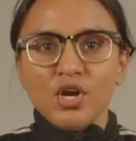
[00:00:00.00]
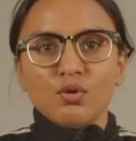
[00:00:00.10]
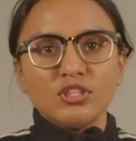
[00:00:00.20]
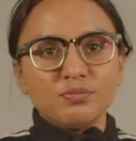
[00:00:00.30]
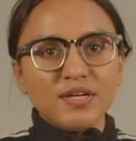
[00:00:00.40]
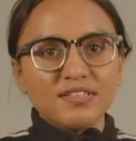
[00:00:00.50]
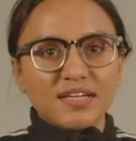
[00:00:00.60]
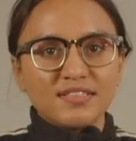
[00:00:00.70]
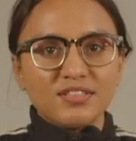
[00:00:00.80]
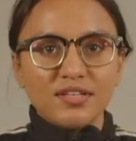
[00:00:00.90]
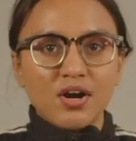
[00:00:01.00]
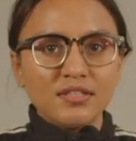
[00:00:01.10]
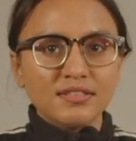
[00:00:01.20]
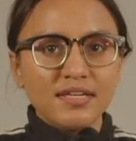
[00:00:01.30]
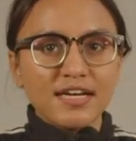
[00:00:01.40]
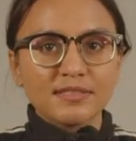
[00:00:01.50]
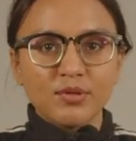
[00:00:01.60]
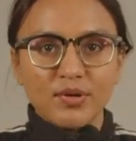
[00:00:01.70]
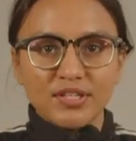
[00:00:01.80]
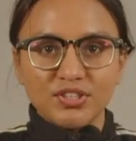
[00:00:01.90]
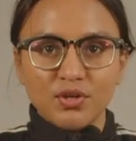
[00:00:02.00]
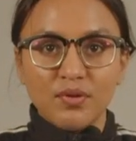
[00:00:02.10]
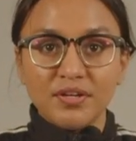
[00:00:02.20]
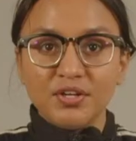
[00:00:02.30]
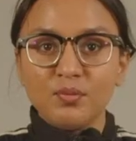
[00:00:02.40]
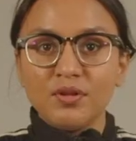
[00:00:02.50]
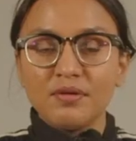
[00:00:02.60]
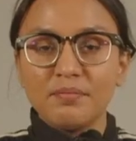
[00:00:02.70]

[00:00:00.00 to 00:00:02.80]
which brings us to the on-site exploration where you will